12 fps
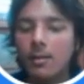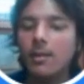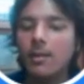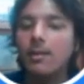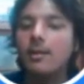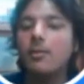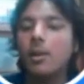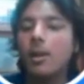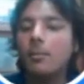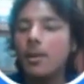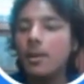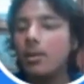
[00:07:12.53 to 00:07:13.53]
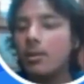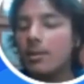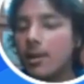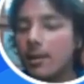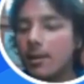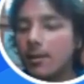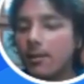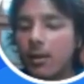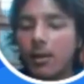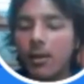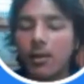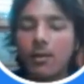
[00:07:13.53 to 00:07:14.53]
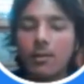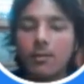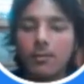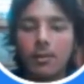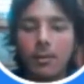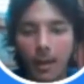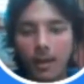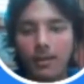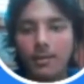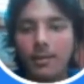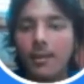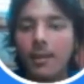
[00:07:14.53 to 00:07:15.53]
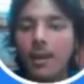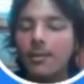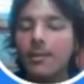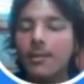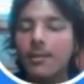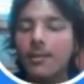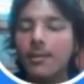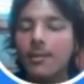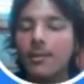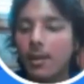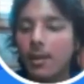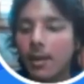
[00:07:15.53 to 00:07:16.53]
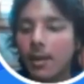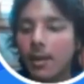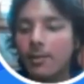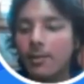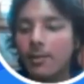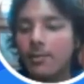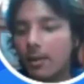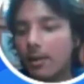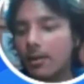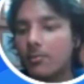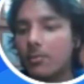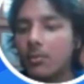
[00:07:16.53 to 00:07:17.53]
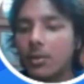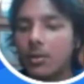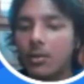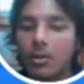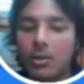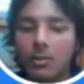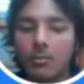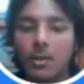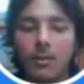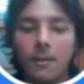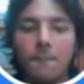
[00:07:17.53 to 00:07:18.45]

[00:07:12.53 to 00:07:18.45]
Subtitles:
he's collaborating on the side as he's previewing the document, as Ryan is previewing the document.